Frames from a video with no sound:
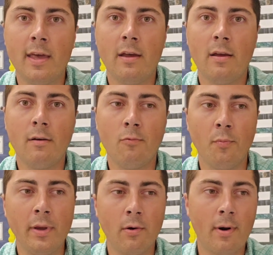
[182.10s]
that
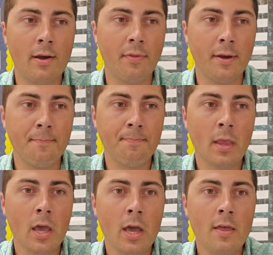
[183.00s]
will be around them.
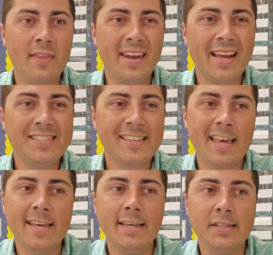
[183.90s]
The next
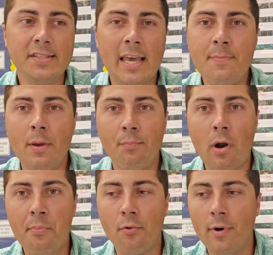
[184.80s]
thing is keeping
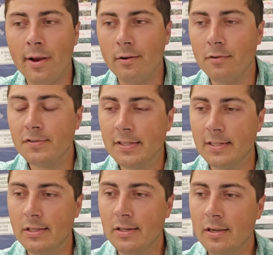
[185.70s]
proper records.
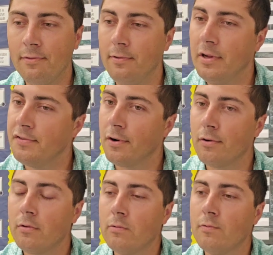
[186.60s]
Looking through these
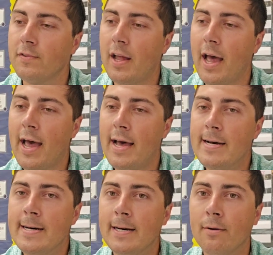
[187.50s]
articles,
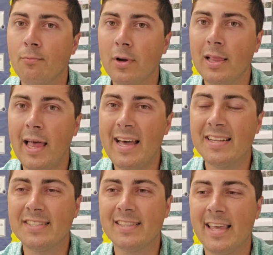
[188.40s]
I
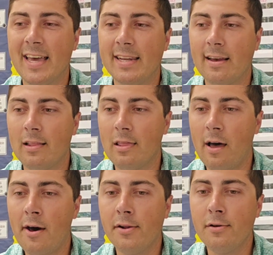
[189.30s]
realized that a
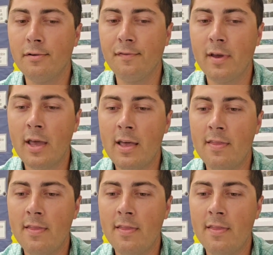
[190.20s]
lot of